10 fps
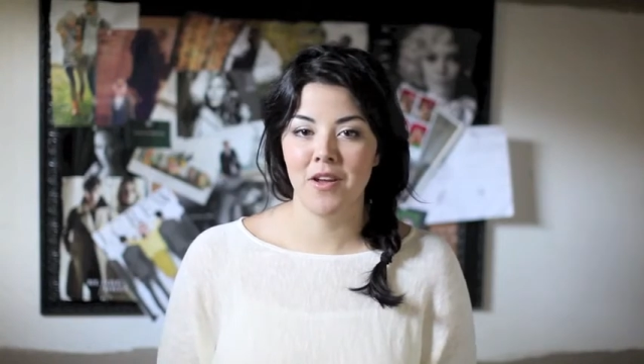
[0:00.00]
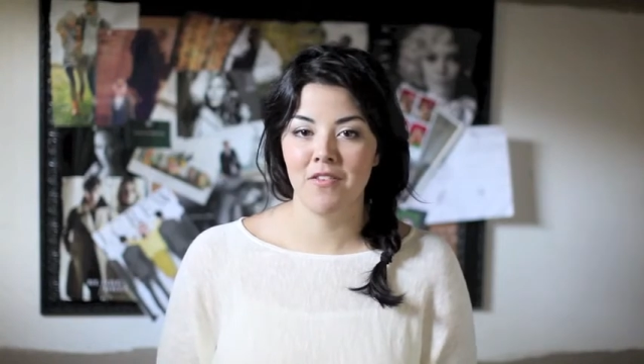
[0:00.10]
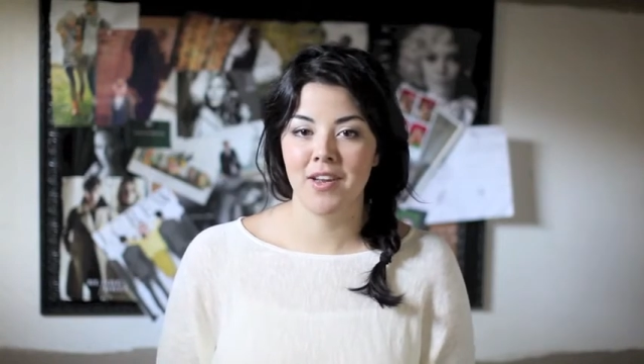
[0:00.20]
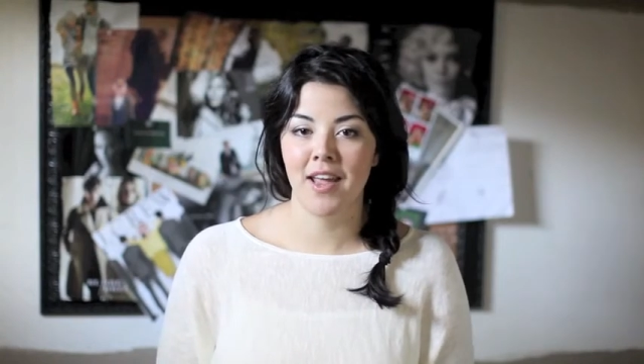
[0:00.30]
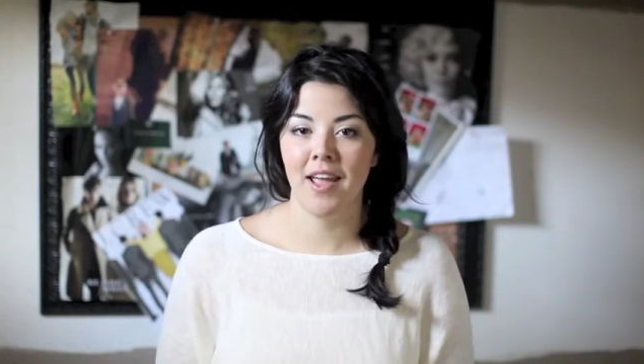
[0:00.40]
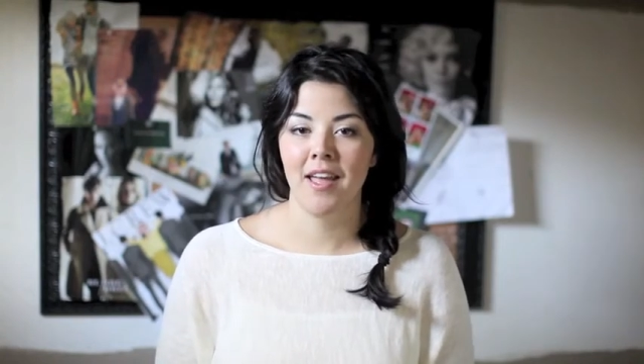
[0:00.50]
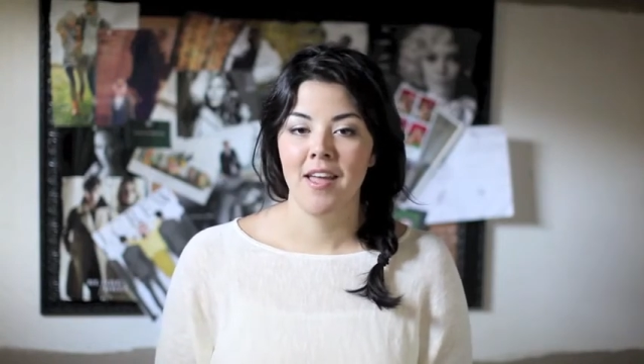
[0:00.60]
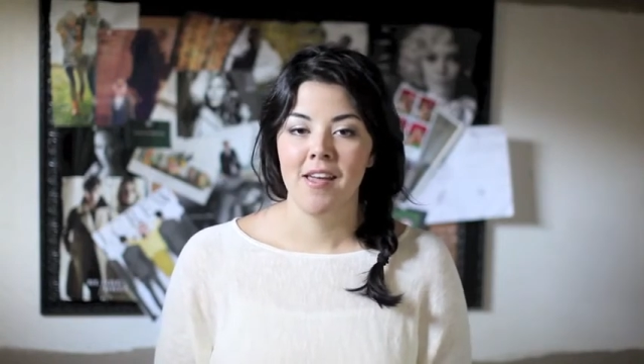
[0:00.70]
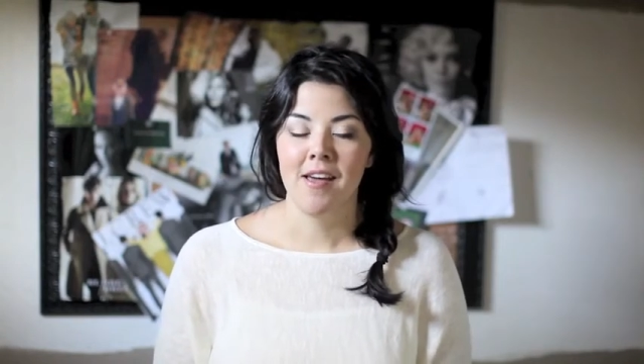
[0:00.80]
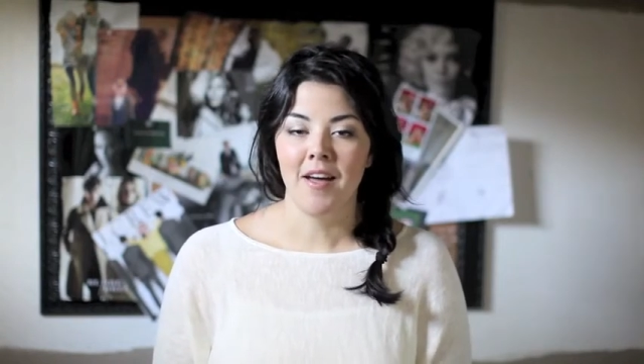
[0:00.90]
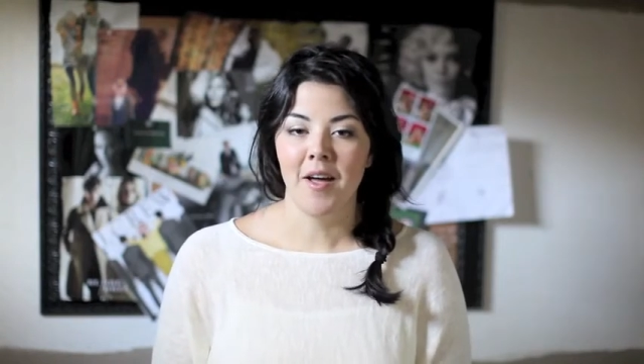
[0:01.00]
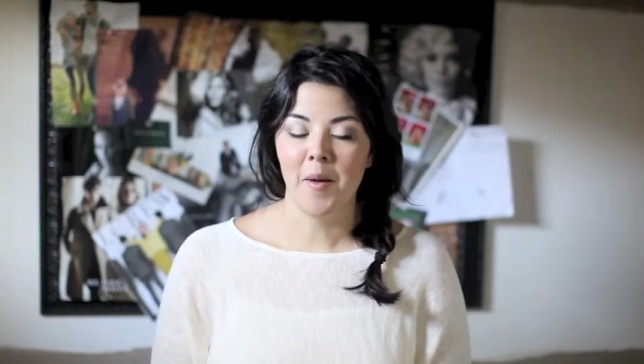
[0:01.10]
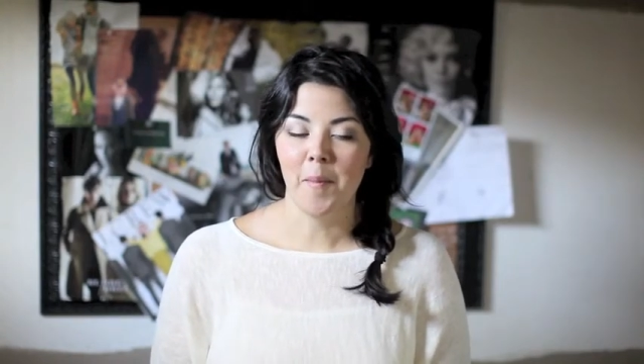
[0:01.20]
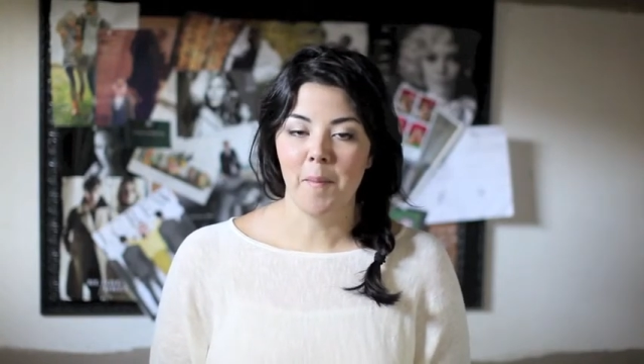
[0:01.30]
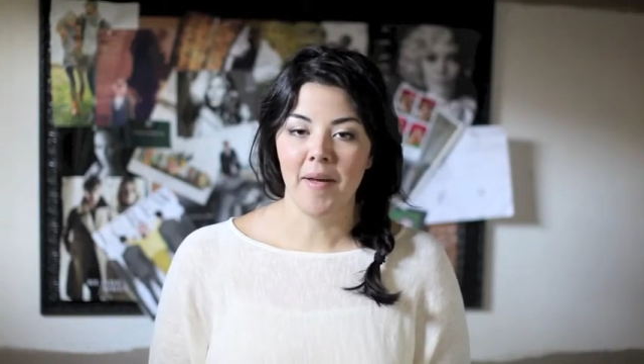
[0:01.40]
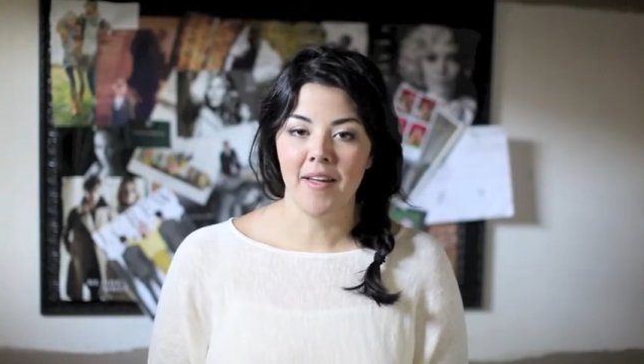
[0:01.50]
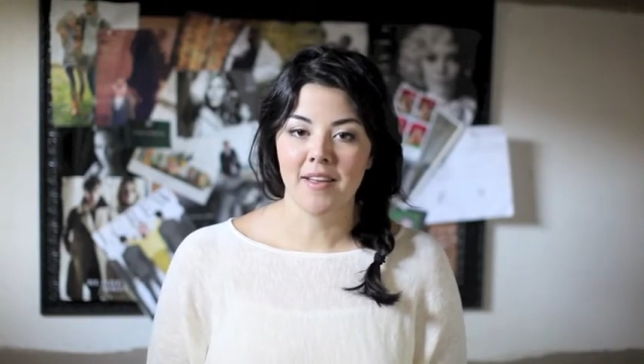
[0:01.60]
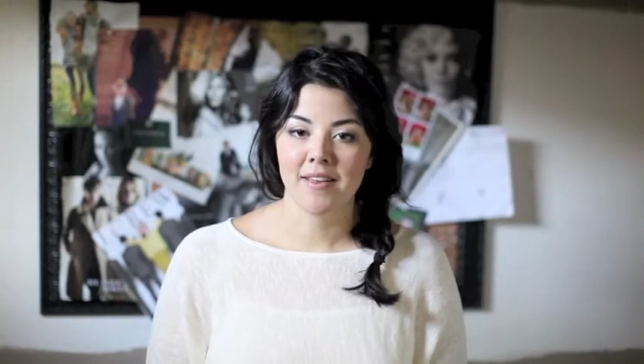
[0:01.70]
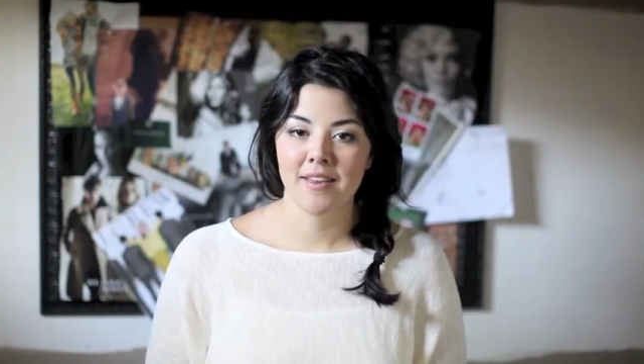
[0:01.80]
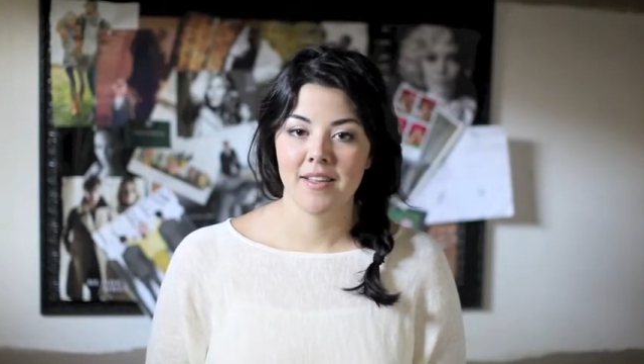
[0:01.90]
every day,
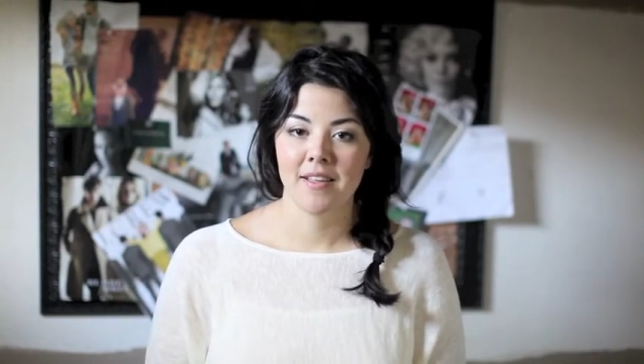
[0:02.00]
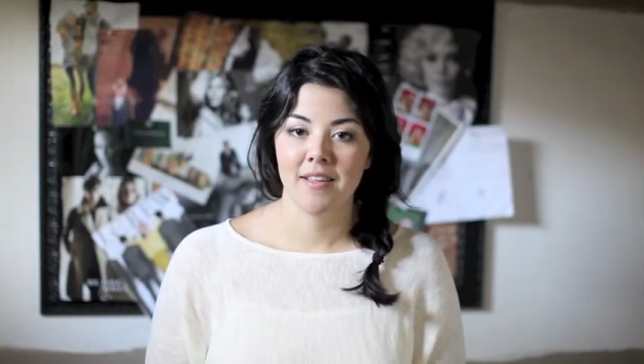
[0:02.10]
but